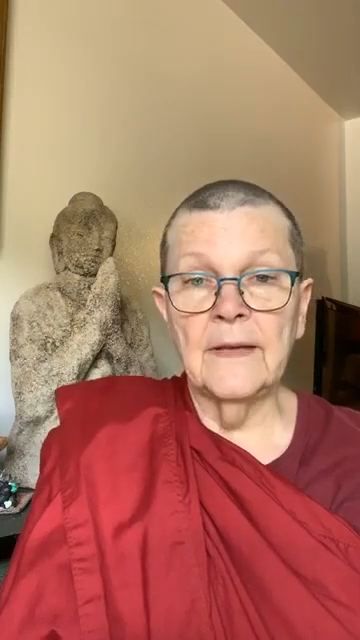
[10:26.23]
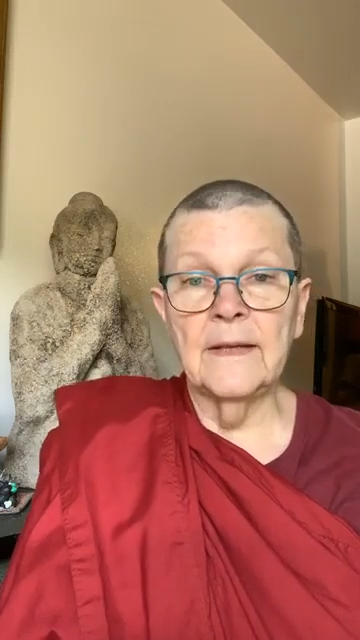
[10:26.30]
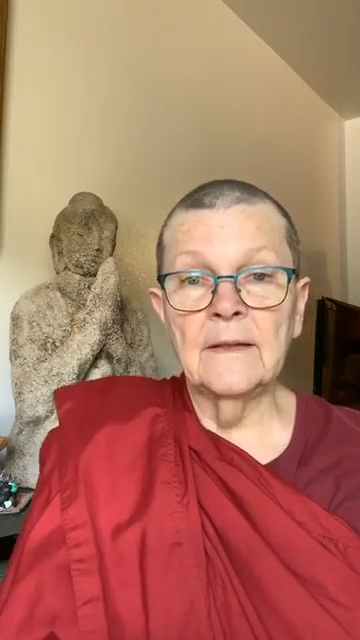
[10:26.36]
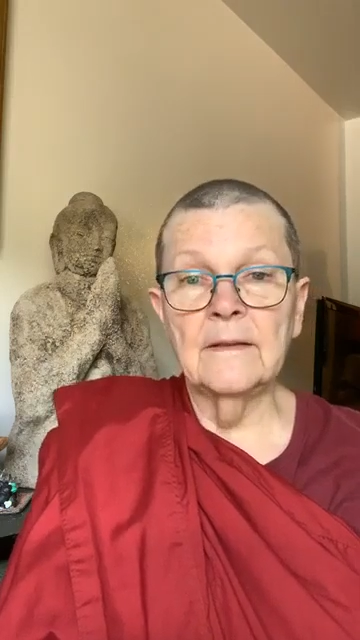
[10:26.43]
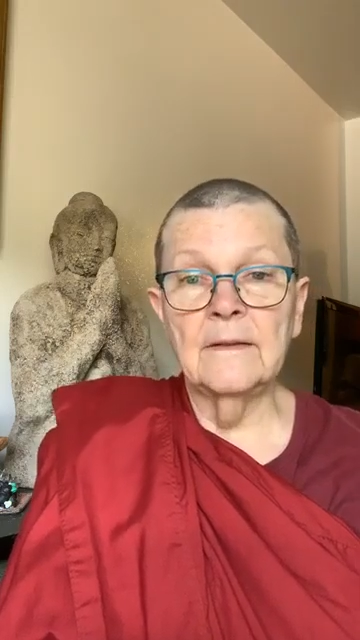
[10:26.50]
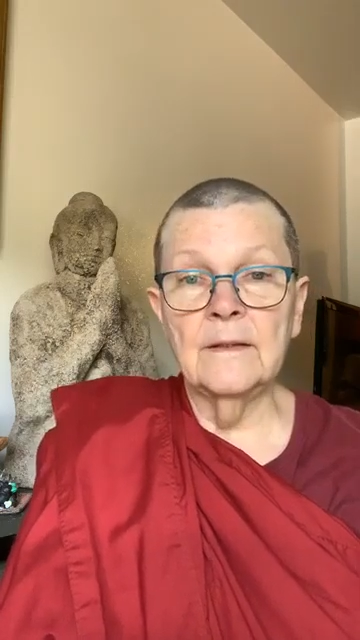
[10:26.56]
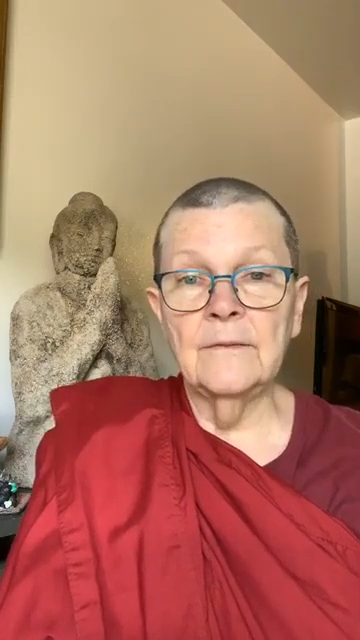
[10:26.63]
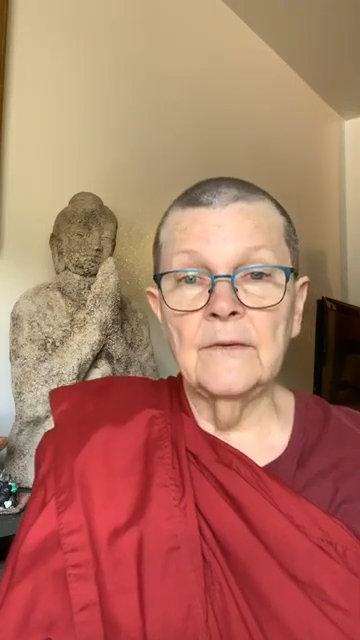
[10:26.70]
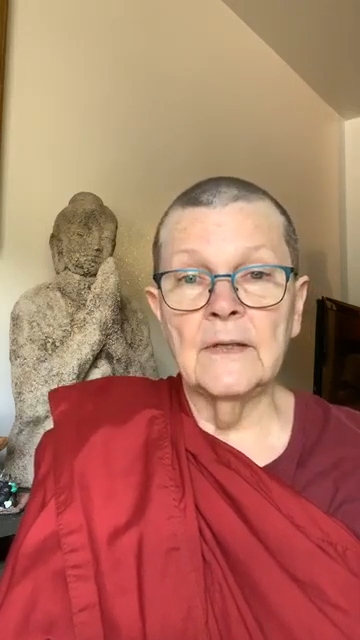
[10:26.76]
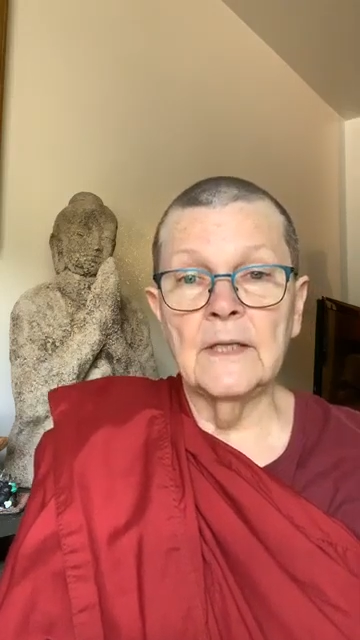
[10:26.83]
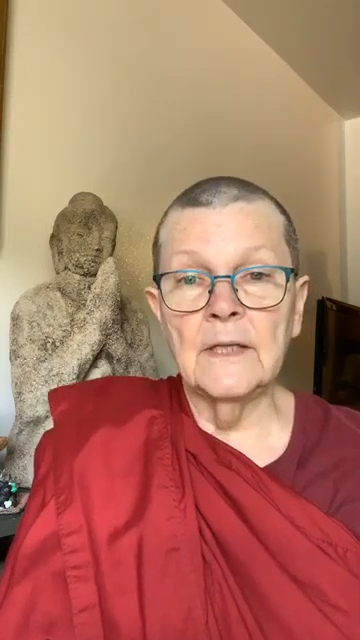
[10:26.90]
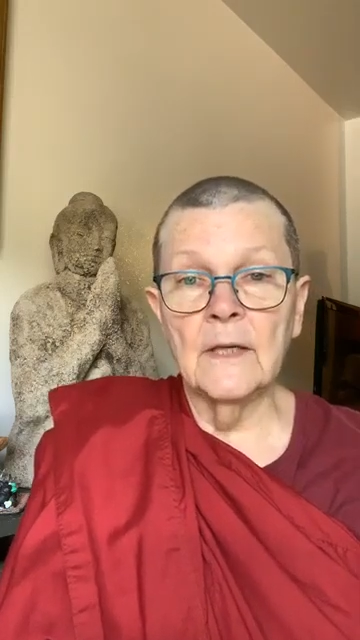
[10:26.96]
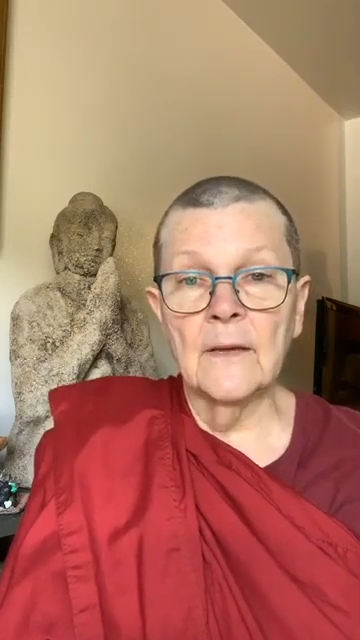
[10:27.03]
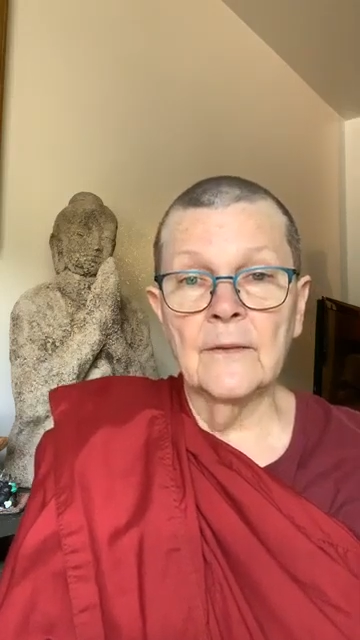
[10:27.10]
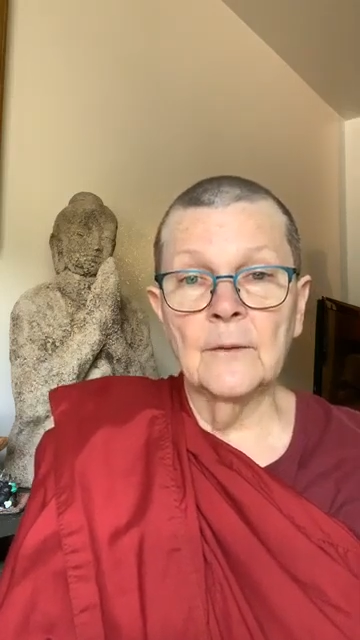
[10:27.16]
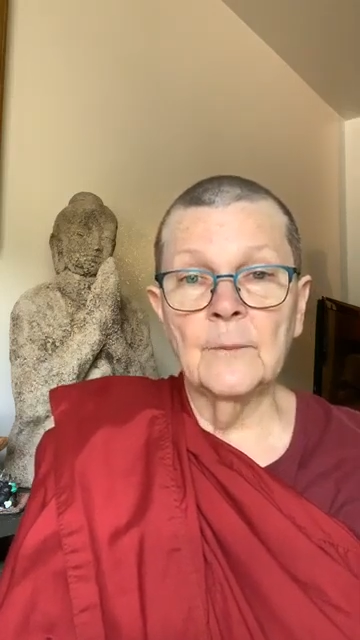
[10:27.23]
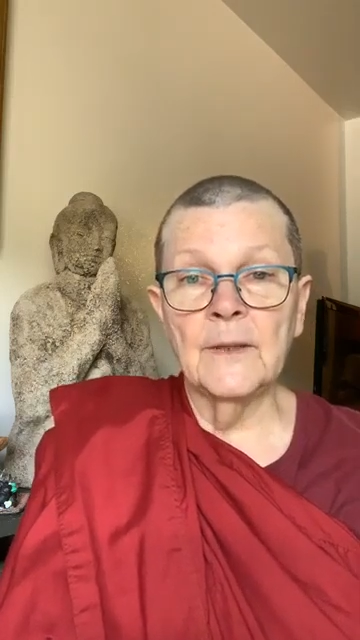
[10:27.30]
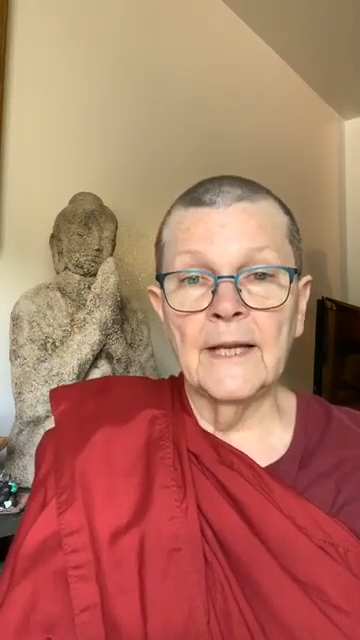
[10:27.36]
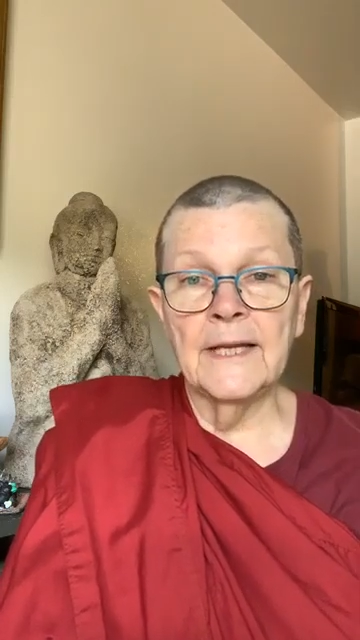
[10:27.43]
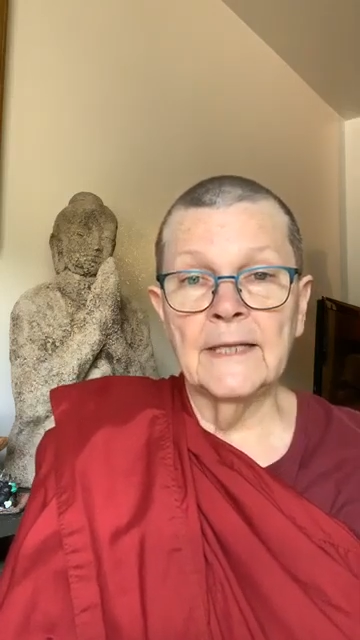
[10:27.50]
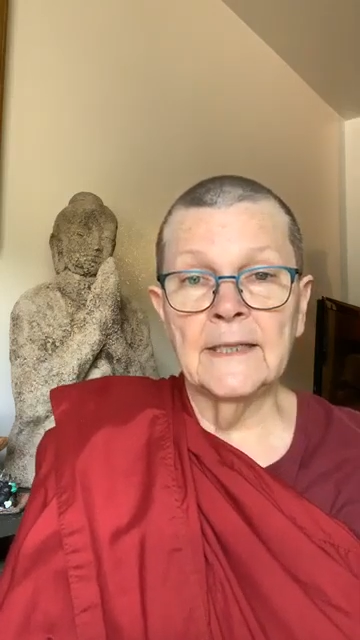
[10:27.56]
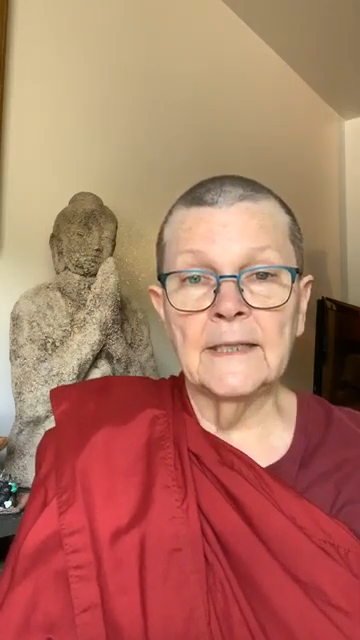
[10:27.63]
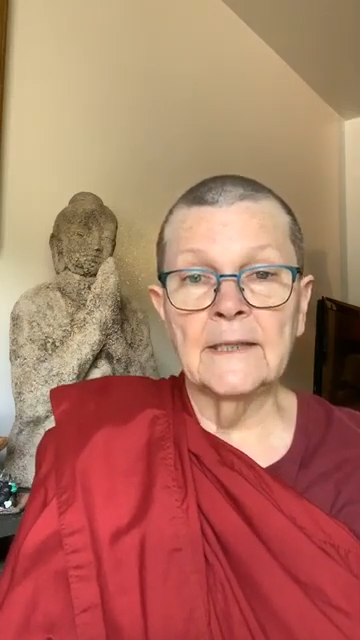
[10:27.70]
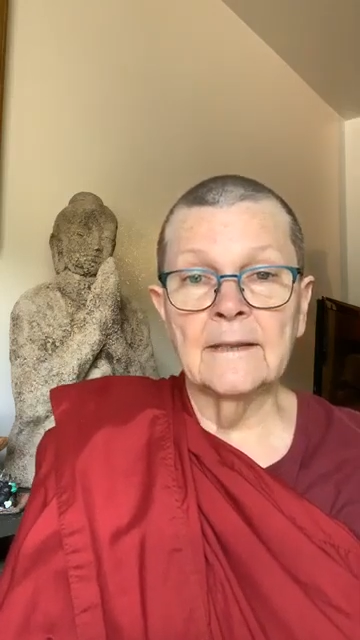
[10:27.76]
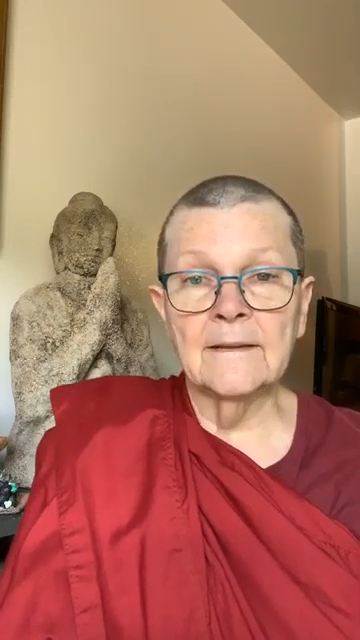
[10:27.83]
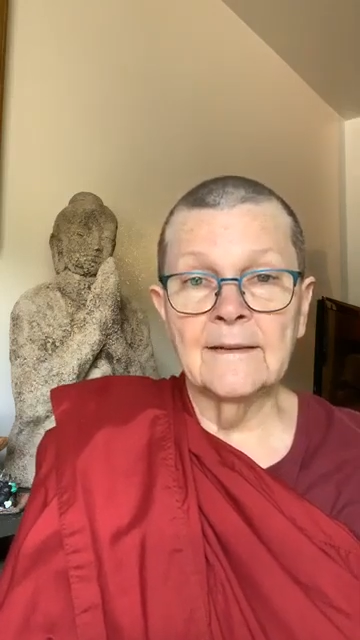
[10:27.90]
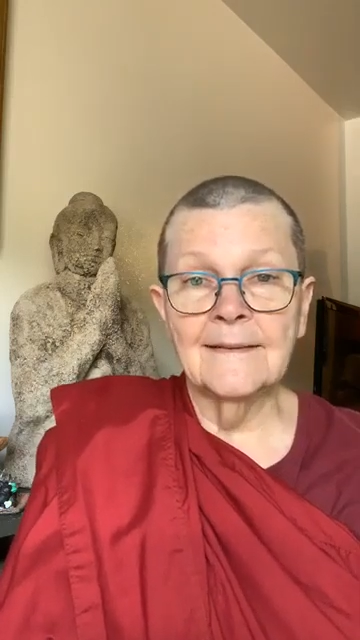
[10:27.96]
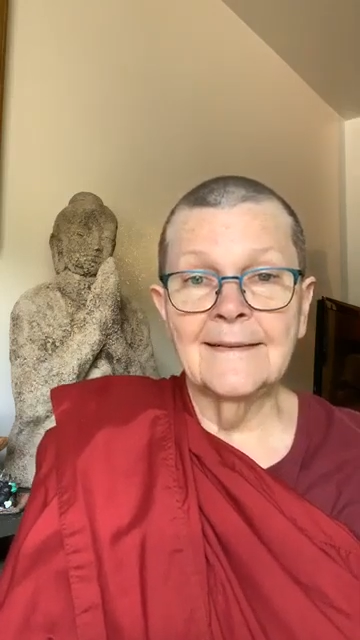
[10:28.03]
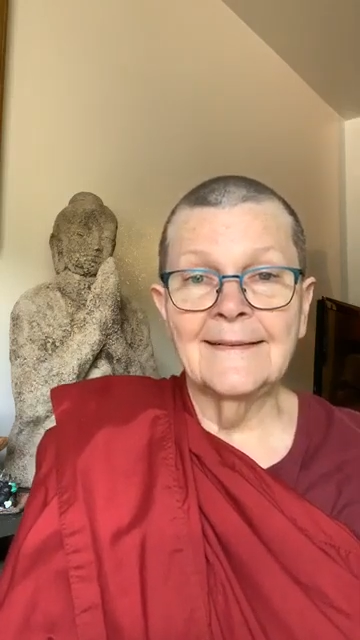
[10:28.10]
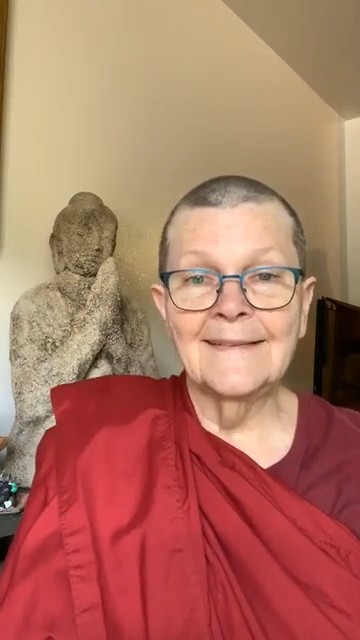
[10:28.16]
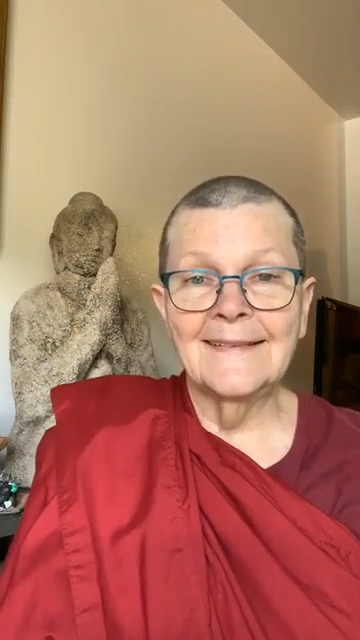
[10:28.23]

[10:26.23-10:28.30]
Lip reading: negativity on the planet.